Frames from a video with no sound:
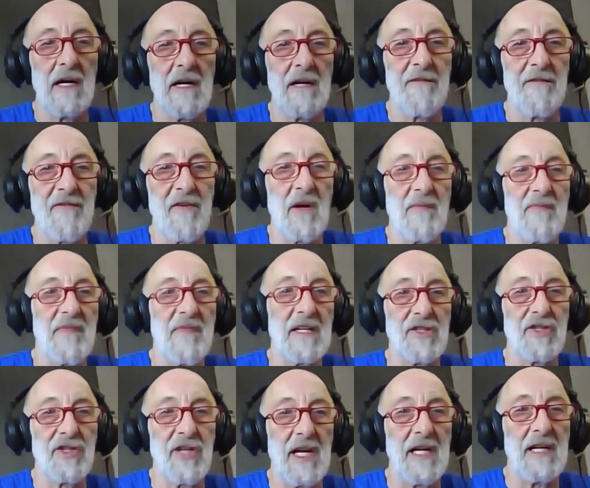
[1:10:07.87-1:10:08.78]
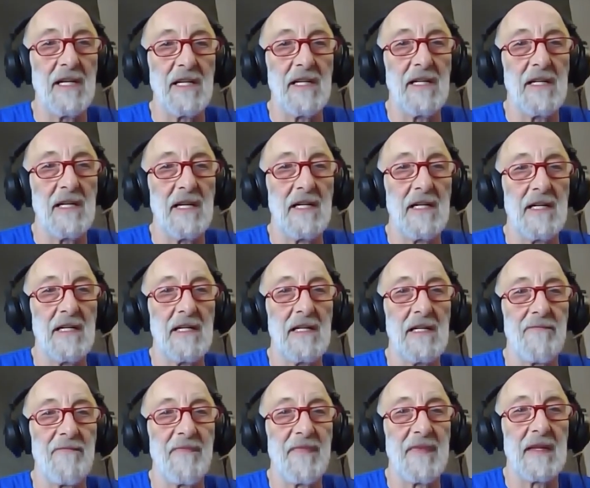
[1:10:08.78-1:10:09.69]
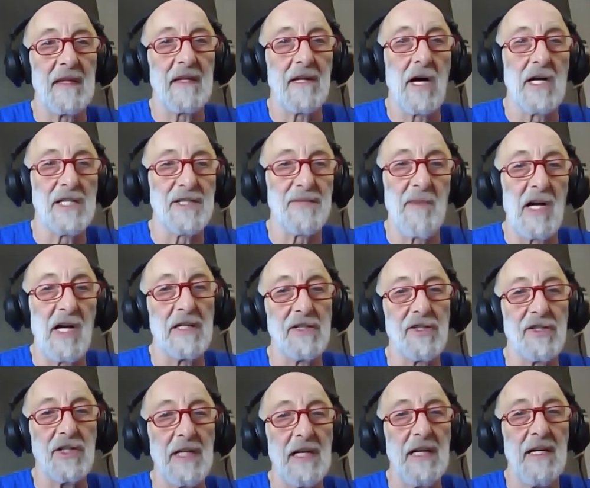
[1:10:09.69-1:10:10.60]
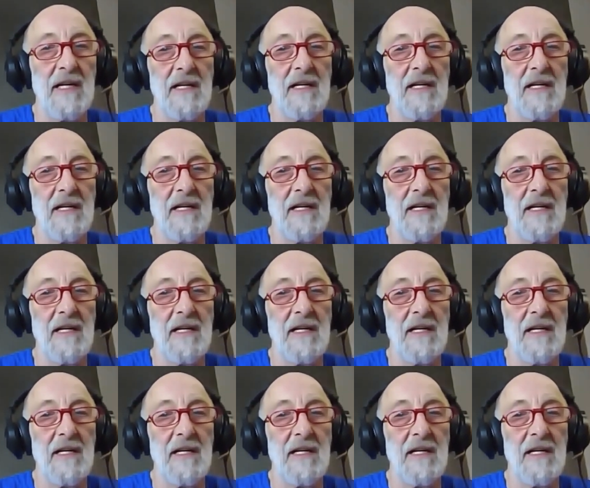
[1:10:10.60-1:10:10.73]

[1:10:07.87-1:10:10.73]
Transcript: from the Jain cosmology.